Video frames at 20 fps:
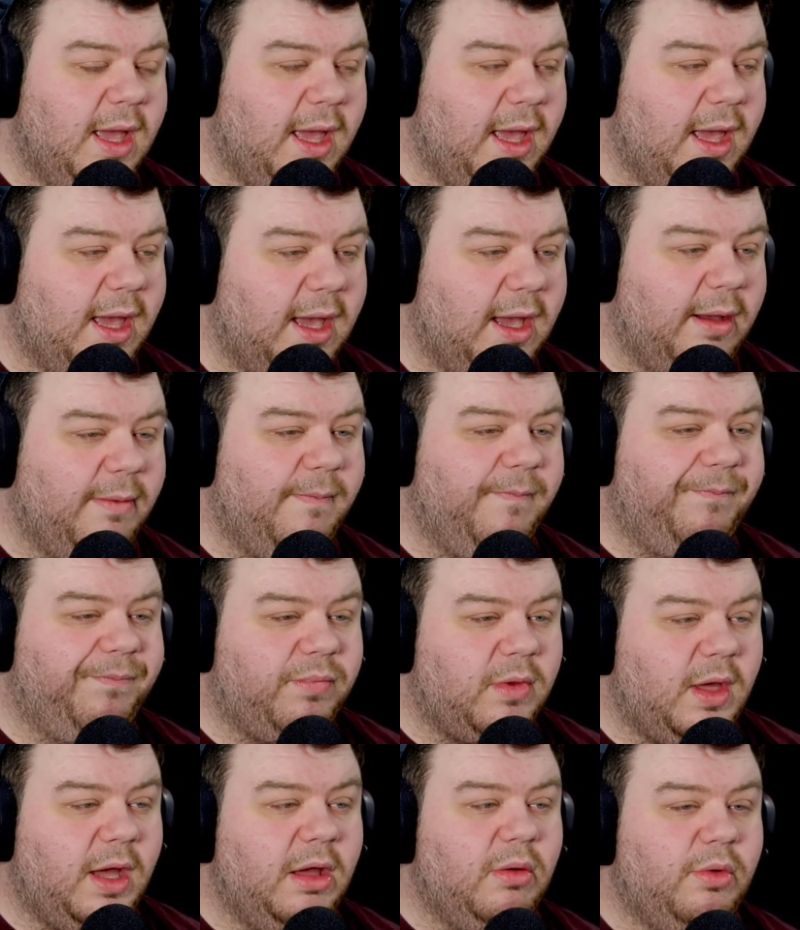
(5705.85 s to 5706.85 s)
Um,
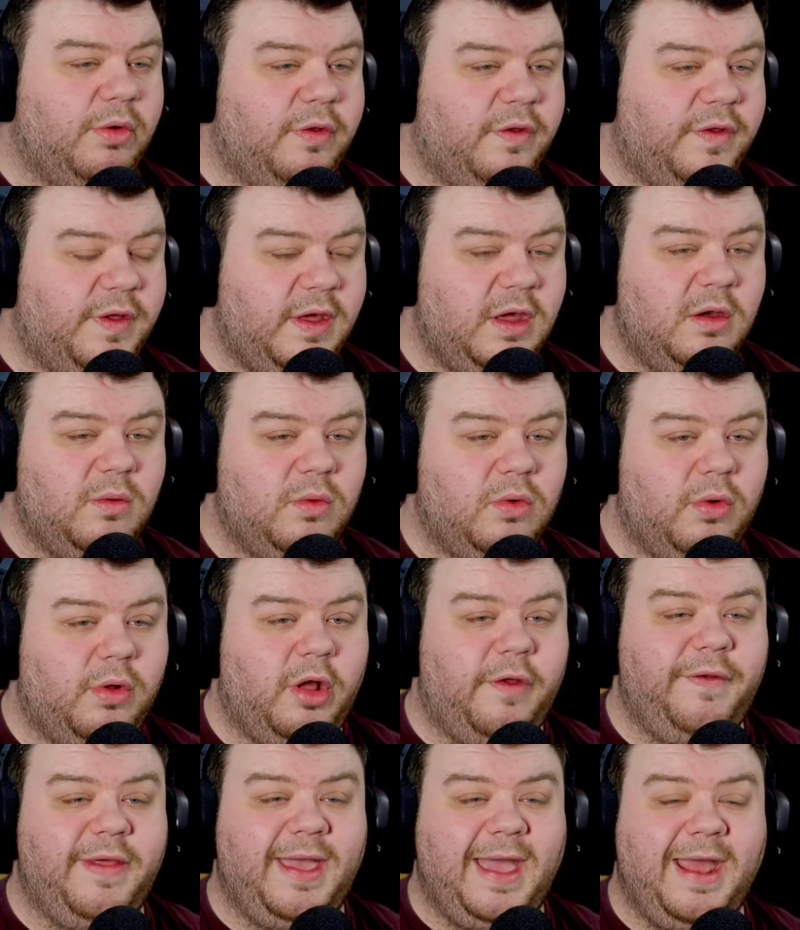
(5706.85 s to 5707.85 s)
I will see you all
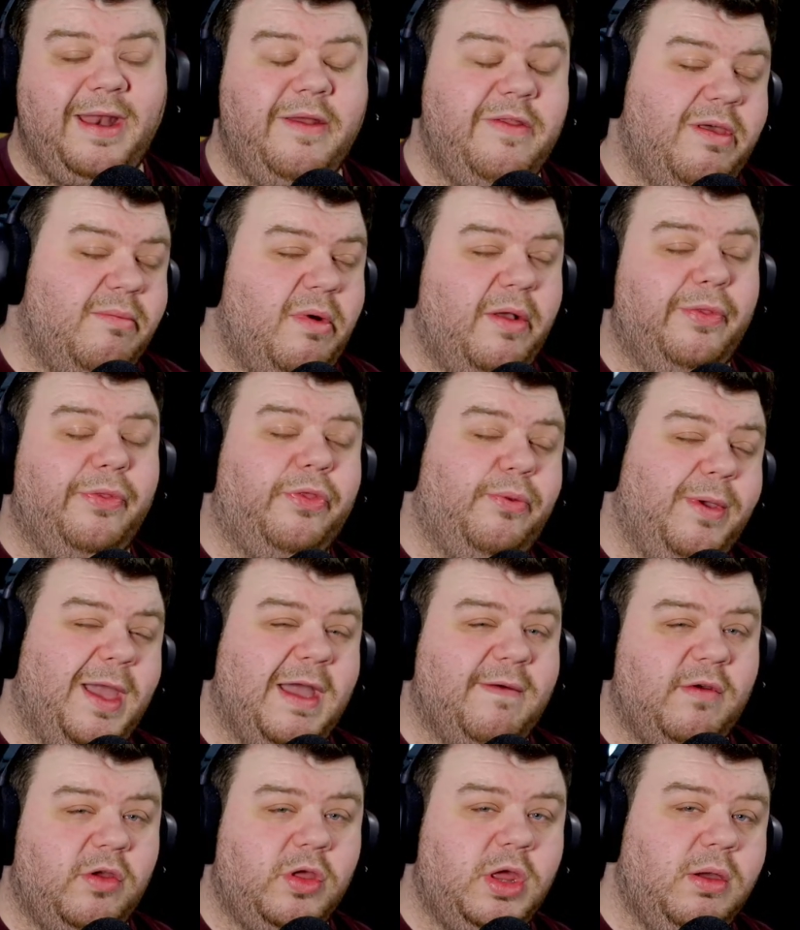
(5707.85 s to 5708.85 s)
on the end of the month. We
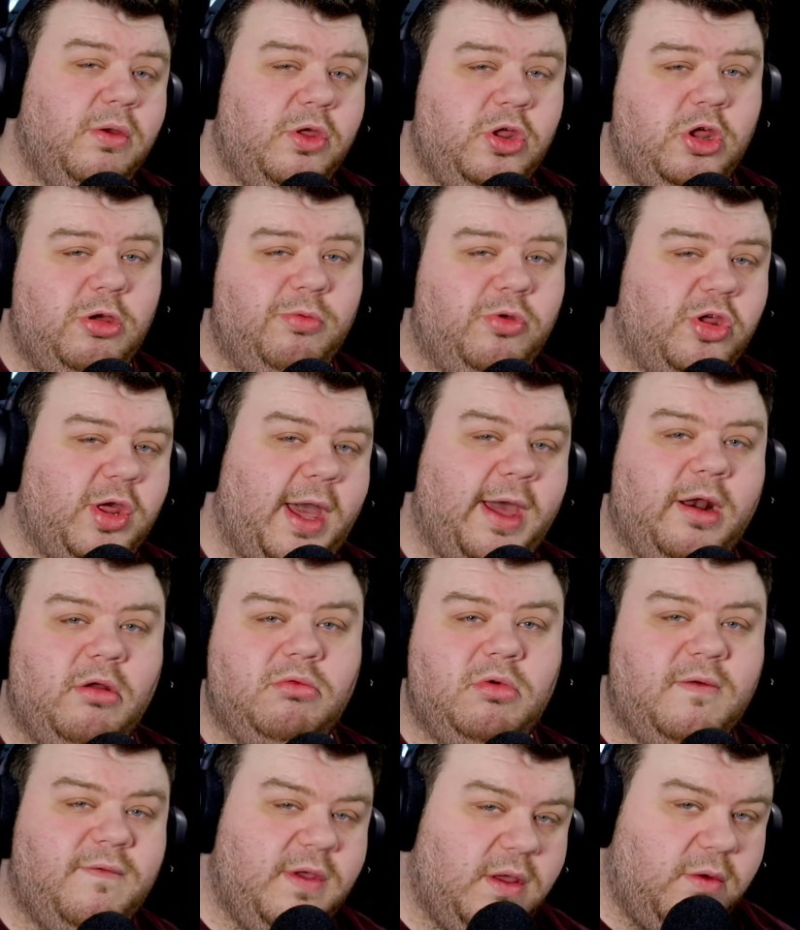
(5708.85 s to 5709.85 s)
have a YouTube
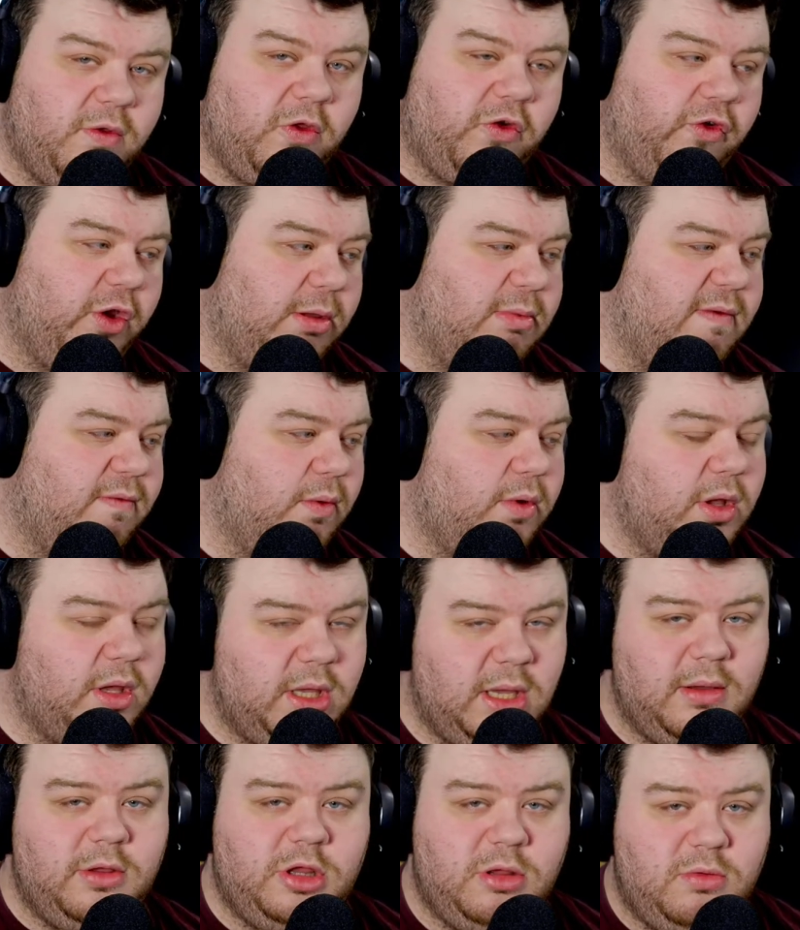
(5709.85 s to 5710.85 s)
channel review stream. If you want
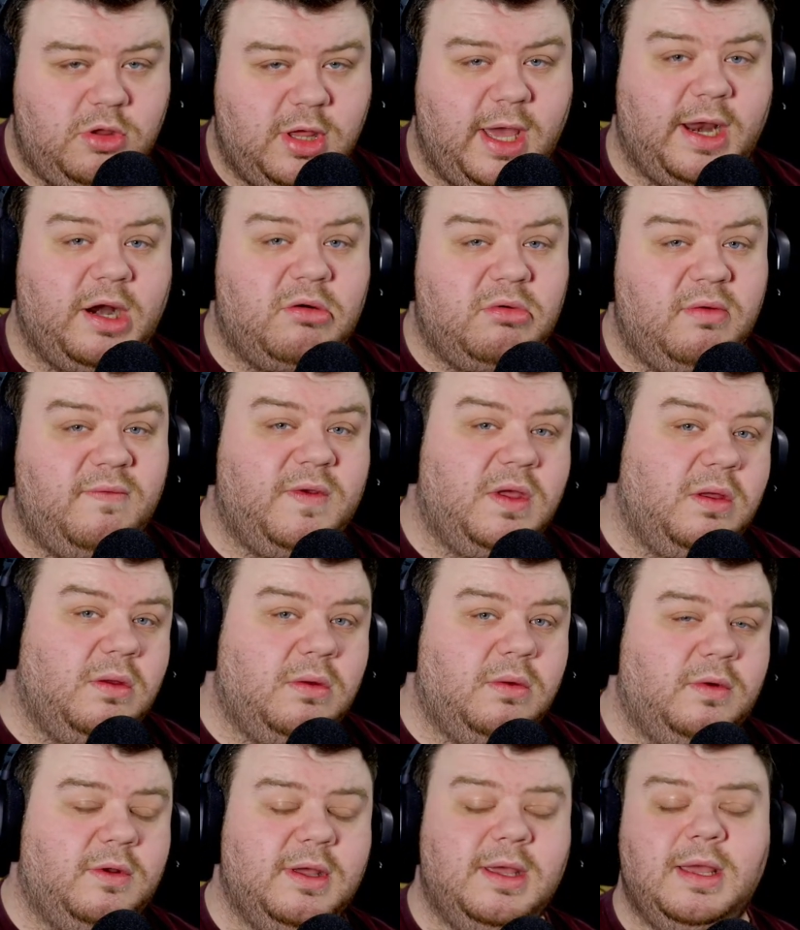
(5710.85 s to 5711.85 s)
your YouTube channel
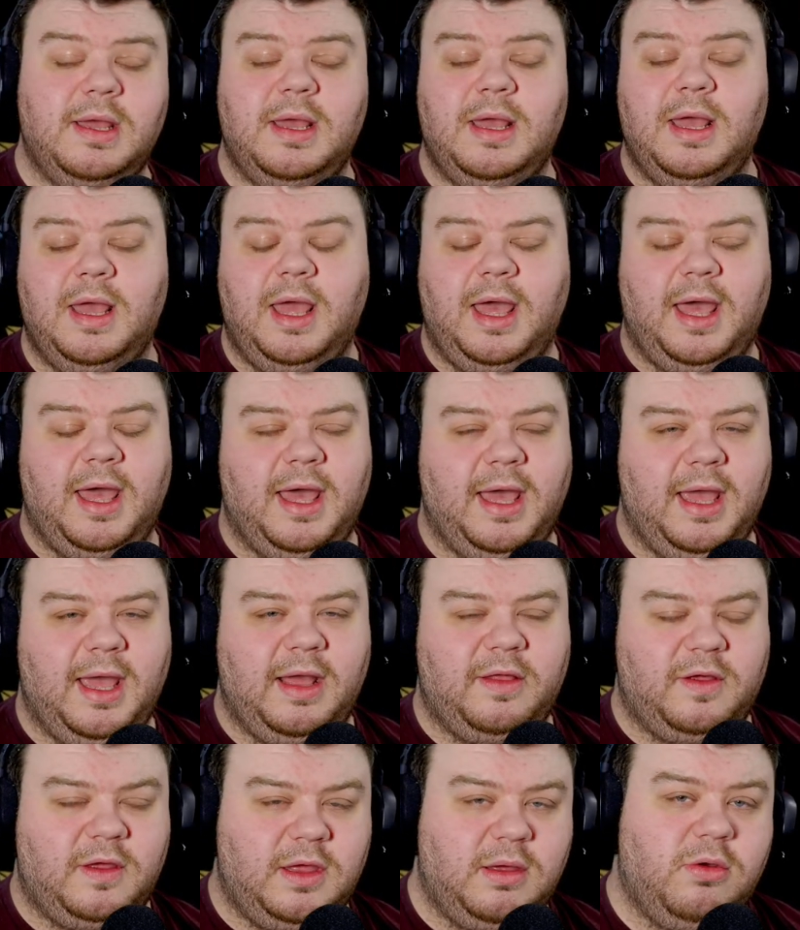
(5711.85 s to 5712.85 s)
reviewed uh,
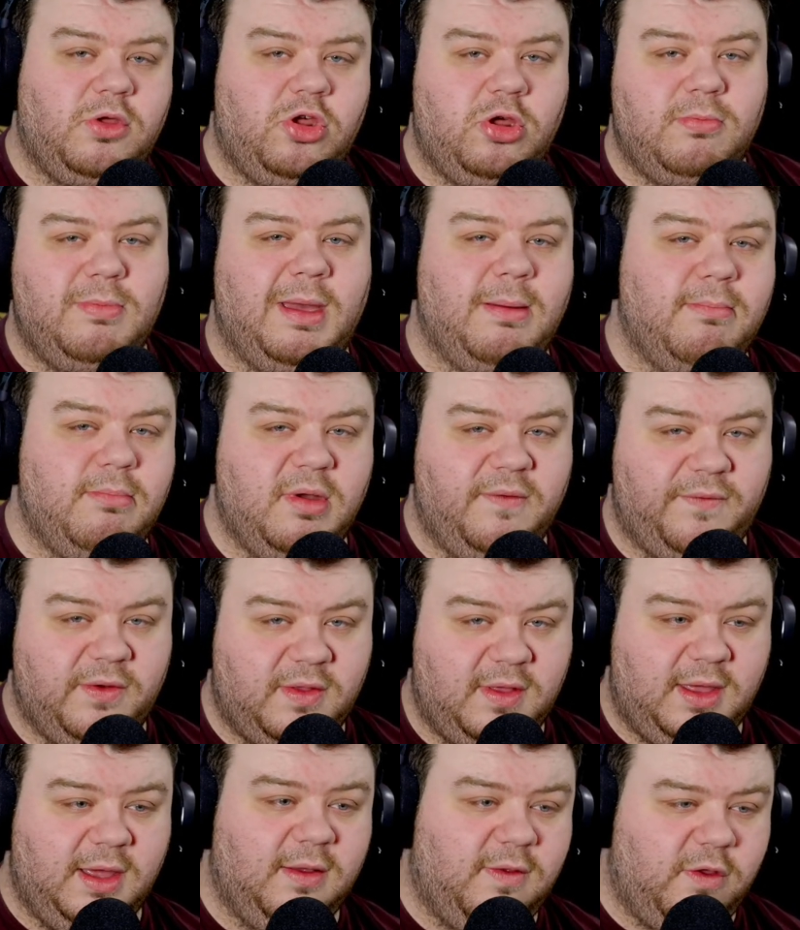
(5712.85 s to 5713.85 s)
as a YouTube member for
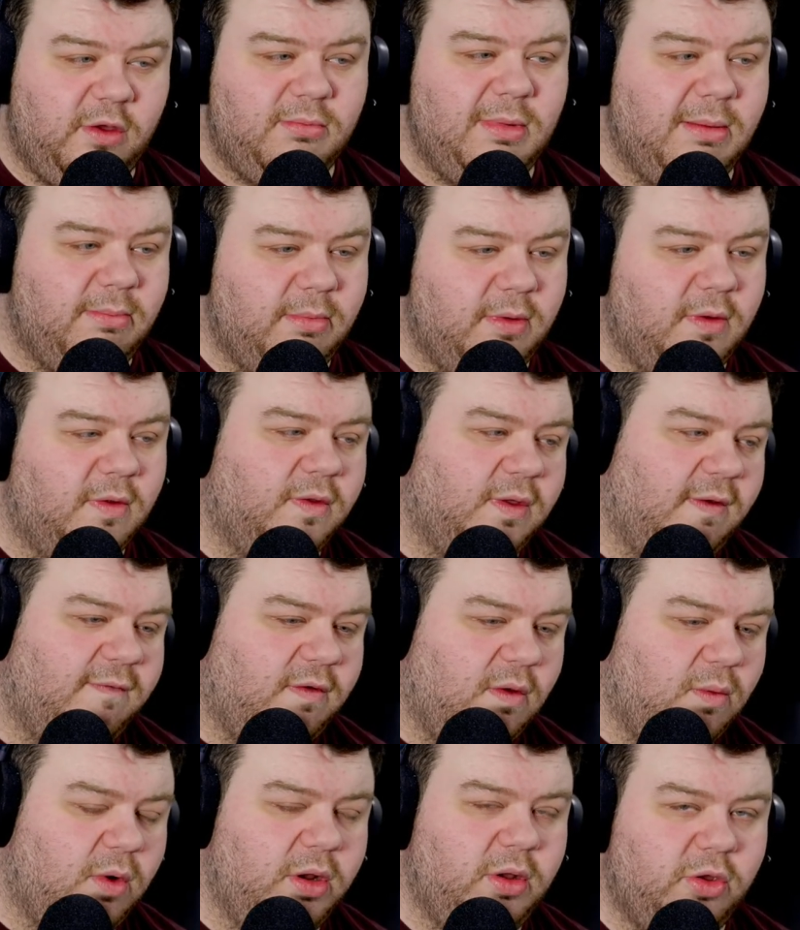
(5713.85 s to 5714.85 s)
tier two members,
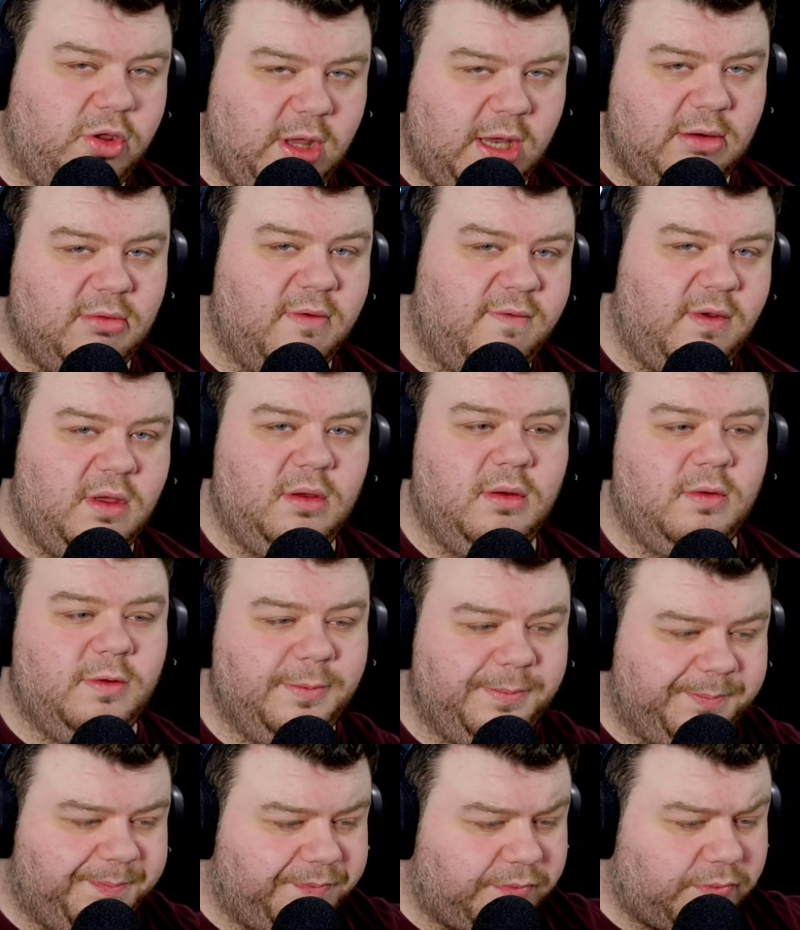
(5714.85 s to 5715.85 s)
if you want your channel reviewed,